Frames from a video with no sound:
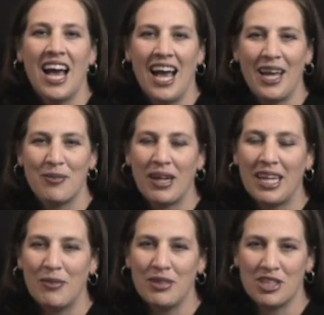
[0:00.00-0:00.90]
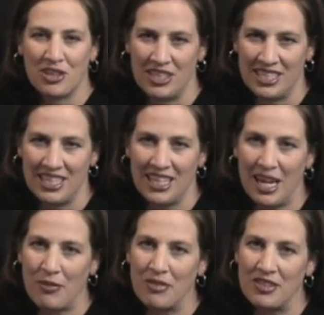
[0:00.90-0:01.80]
Hi, my name is Kristen and
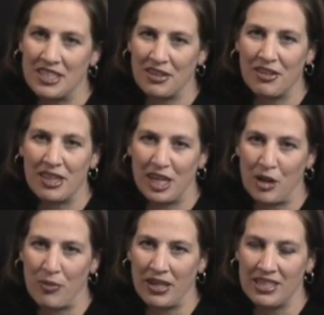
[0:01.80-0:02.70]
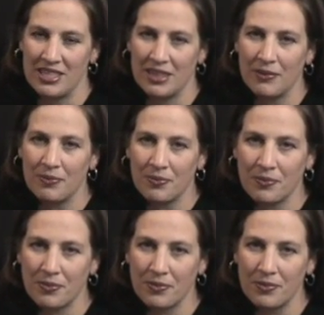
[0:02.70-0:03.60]
I'm a physical therapist.
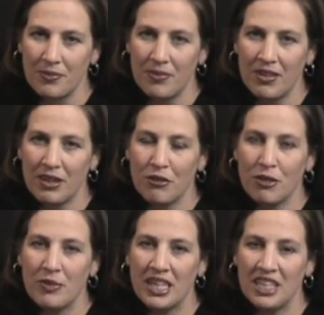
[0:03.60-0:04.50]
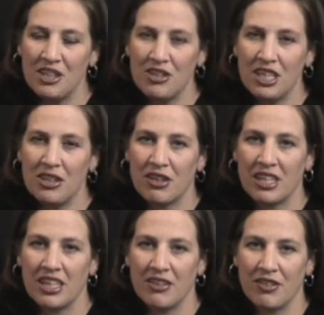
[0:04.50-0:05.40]
From the history you
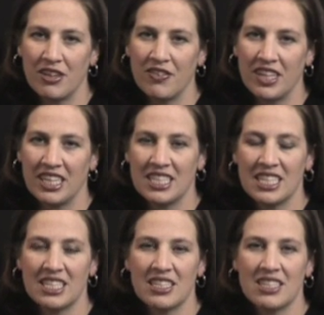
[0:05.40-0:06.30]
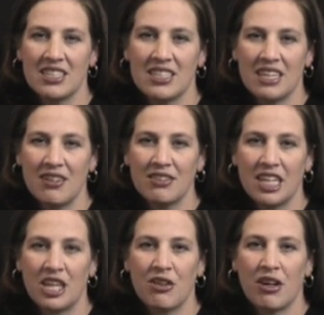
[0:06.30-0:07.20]
have given us, it sounds
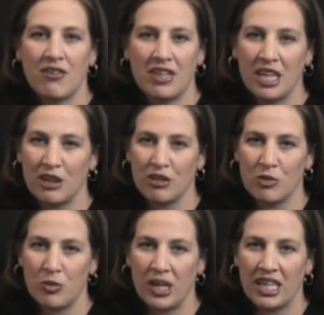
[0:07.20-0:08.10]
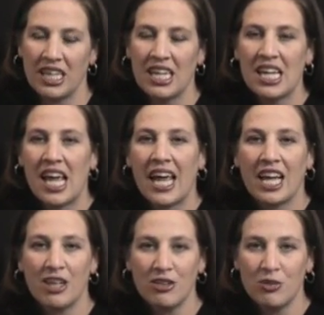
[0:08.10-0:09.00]
like you have an ankle sprain.
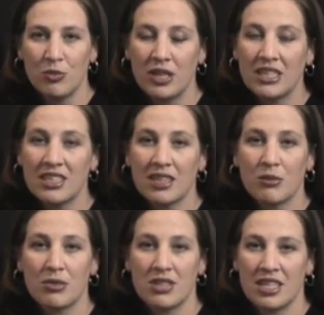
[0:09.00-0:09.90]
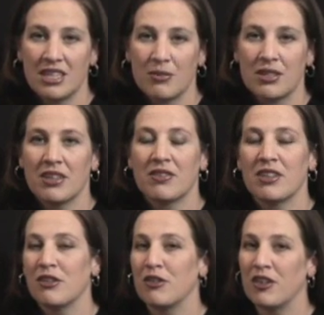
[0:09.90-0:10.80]
Ankle sprains can present themselves
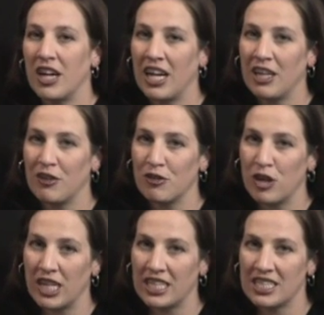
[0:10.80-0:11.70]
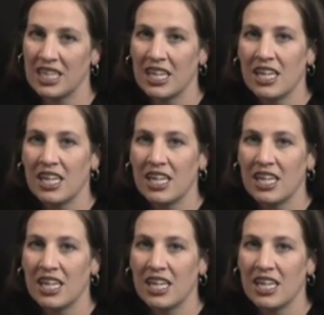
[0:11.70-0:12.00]
in a variety of ways.